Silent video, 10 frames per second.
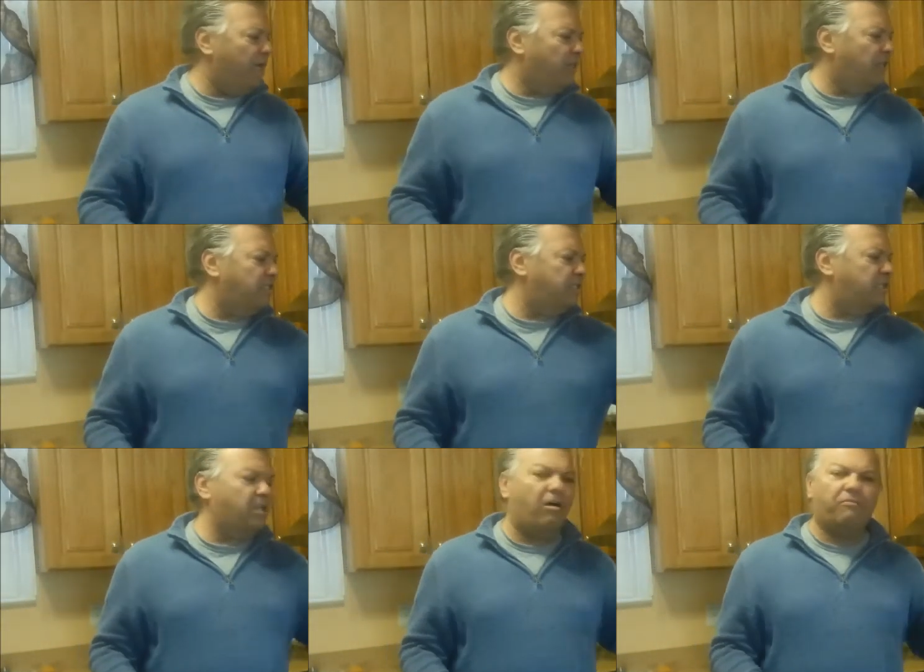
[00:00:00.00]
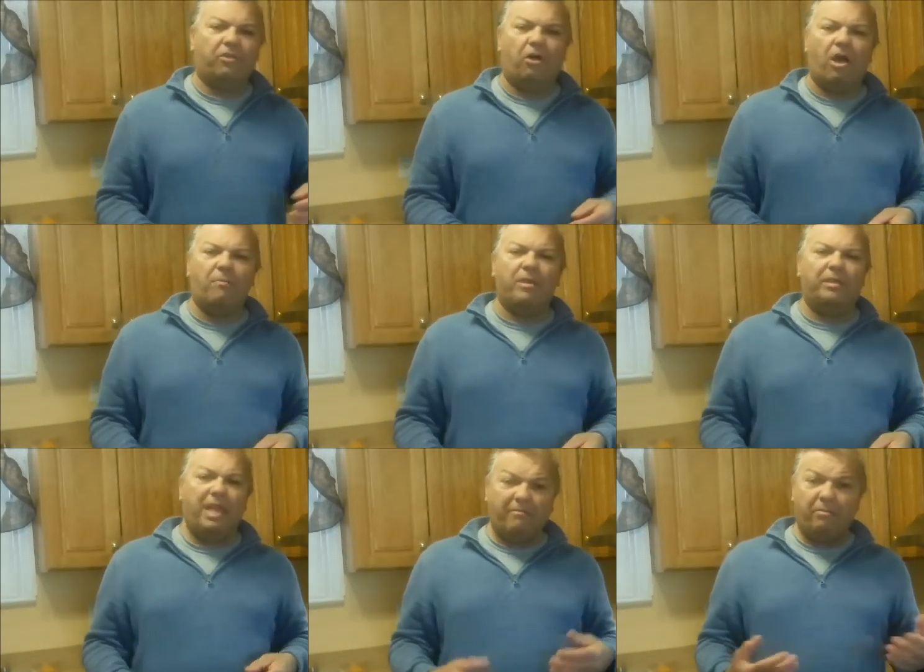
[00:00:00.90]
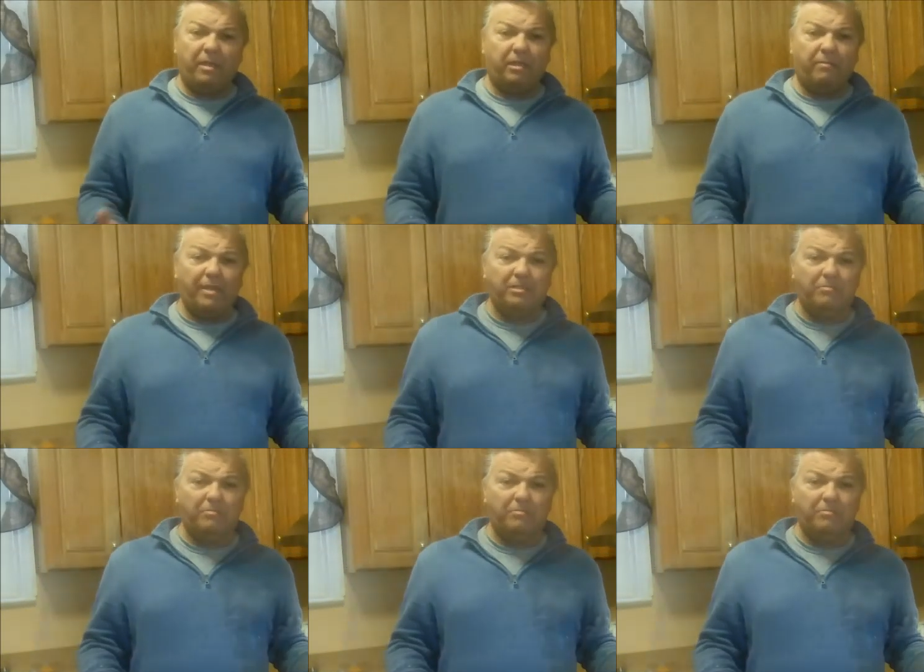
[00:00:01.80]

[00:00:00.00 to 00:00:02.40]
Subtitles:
This is a tough time and you have to make the best